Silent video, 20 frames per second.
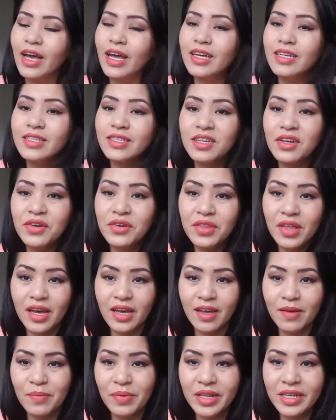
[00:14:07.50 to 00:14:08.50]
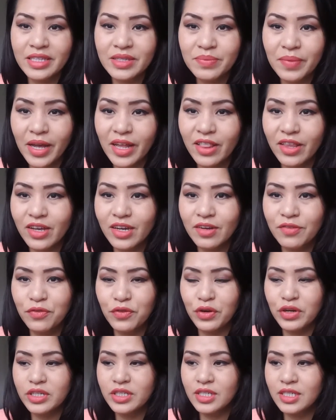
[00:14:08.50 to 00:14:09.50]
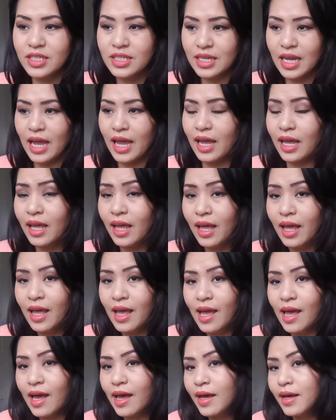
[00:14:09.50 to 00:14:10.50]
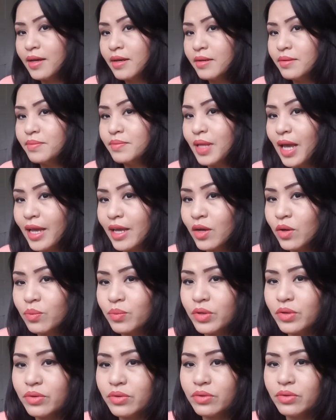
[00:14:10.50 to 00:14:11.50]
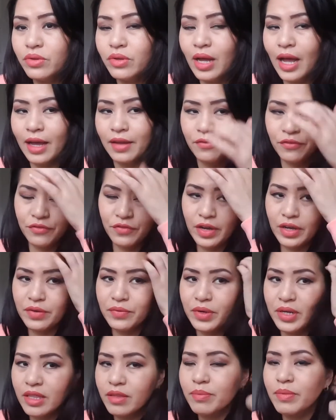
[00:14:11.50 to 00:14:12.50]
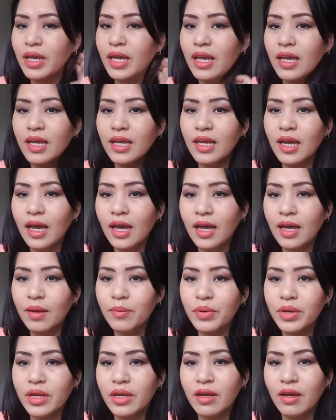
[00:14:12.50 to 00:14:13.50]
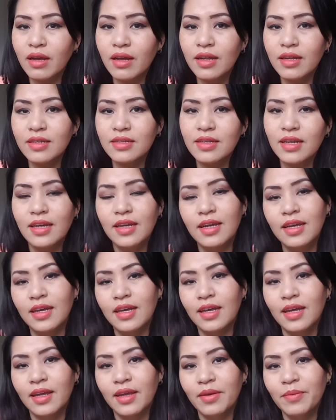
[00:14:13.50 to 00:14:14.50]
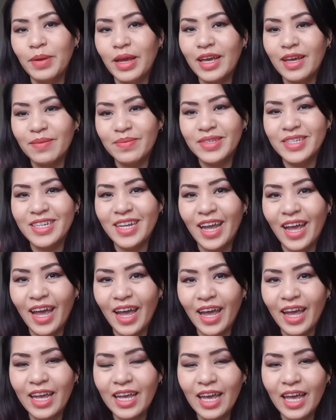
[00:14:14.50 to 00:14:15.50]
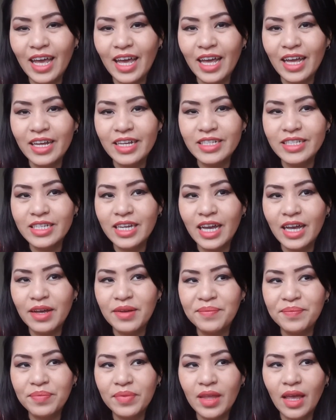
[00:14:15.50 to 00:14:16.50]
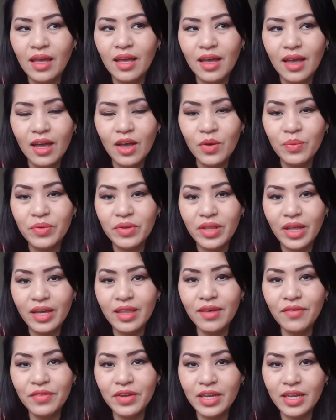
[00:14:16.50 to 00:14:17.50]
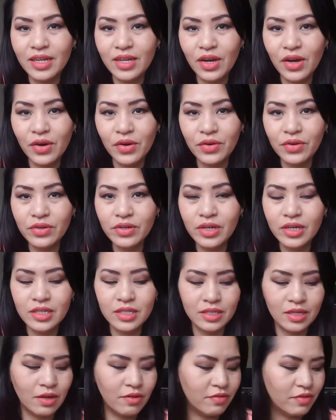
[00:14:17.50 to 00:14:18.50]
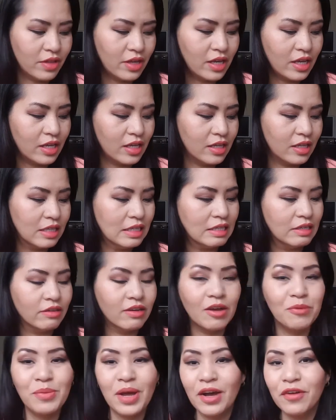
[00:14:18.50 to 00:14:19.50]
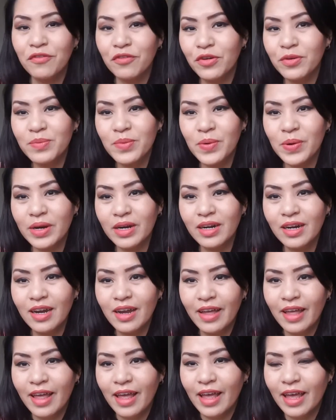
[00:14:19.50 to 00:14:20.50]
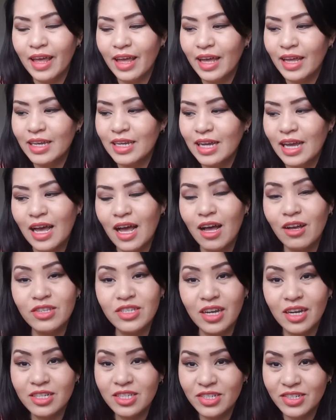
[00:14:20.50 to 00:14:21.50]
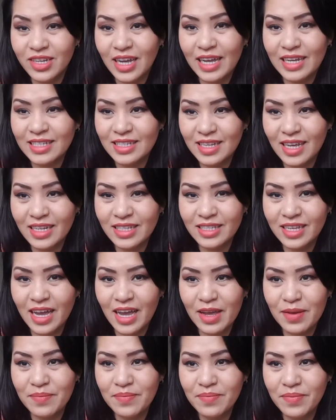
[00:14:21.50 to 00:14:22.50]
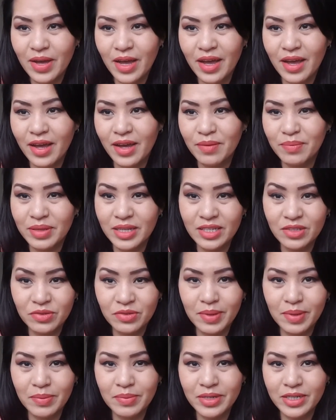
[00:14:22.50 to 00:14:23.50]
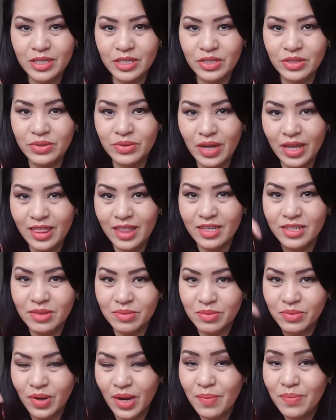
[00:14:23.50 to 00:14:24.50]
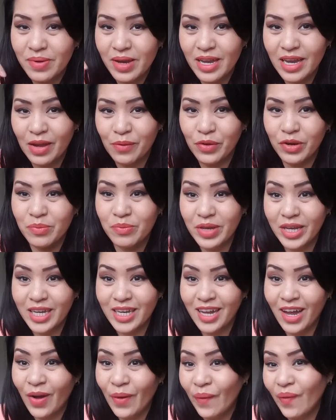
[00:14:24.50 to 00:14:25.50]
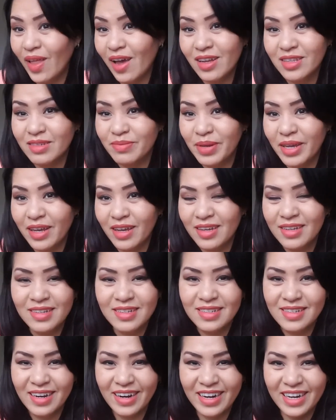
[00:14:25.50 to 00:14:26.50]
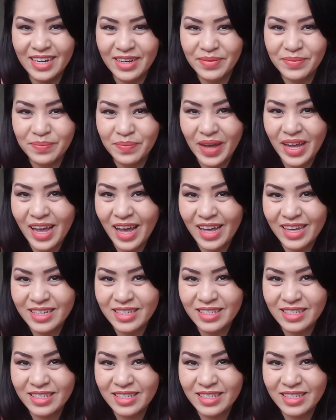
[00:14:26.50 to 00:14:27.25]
Okay, you guys, so that completes my look for today. I hope you had fun with me putting on makeup today and I hope you like the video. Hopefully you'll come back for more. And I'll talk to you guys next time. Please remember to hit the subscribe button. It would mean a whole lot to me. All right.